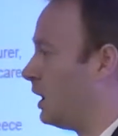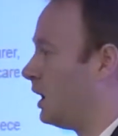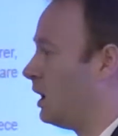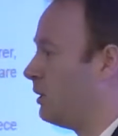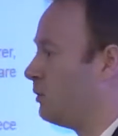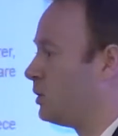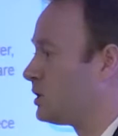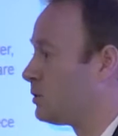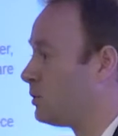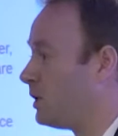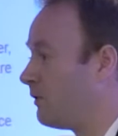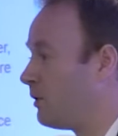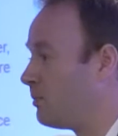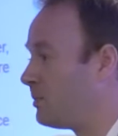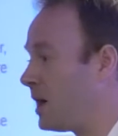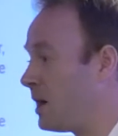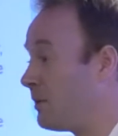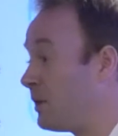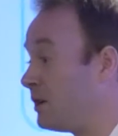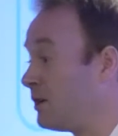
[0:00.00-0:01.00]
which we have a
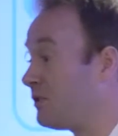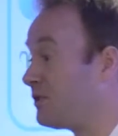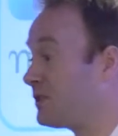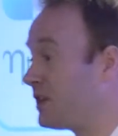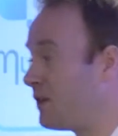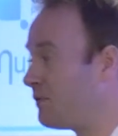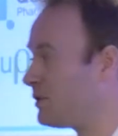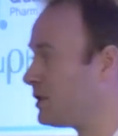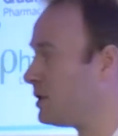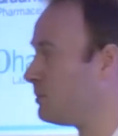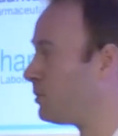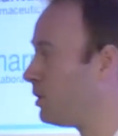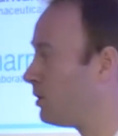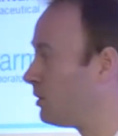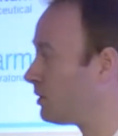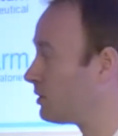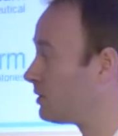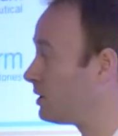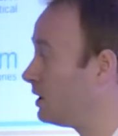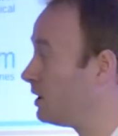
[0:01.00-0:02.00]
pipeline of 70
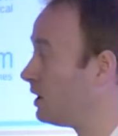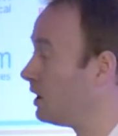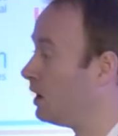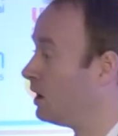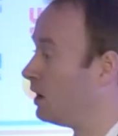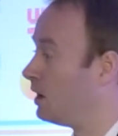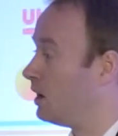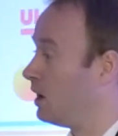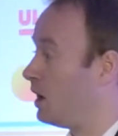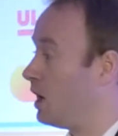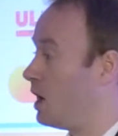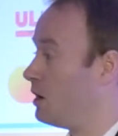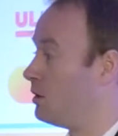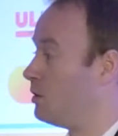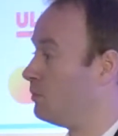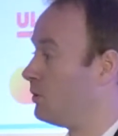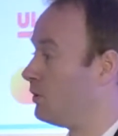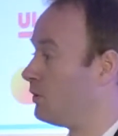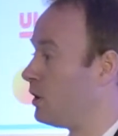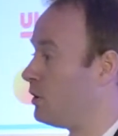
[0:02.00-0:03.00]
products in. A
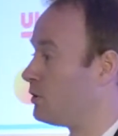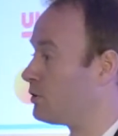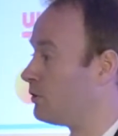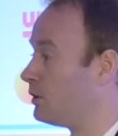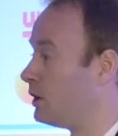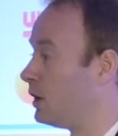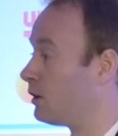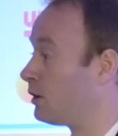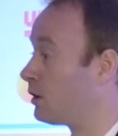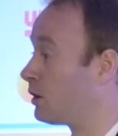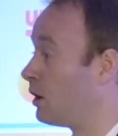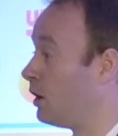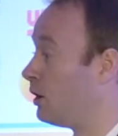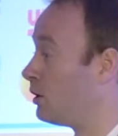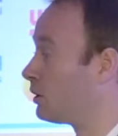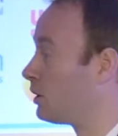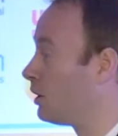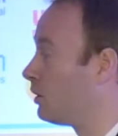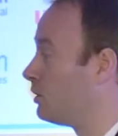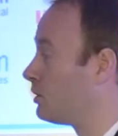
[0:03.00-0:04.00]
number of those are in
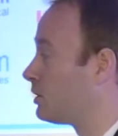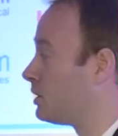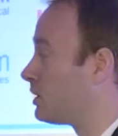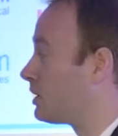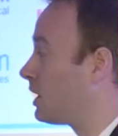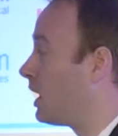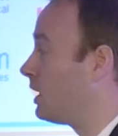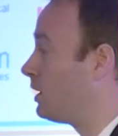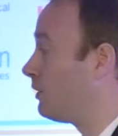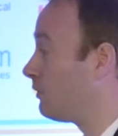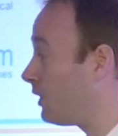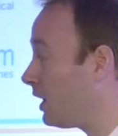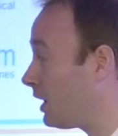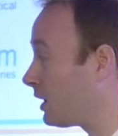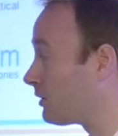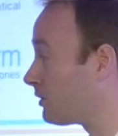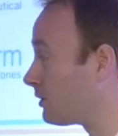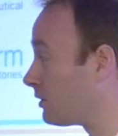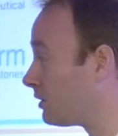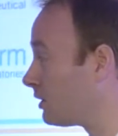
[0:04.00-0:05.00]
oncology side
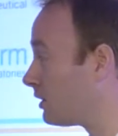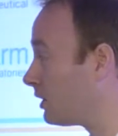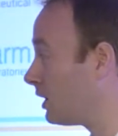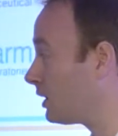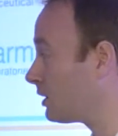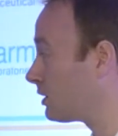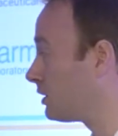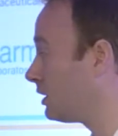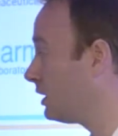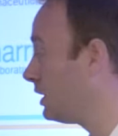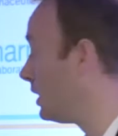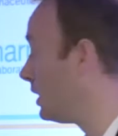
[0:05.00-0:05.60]
effects, actually,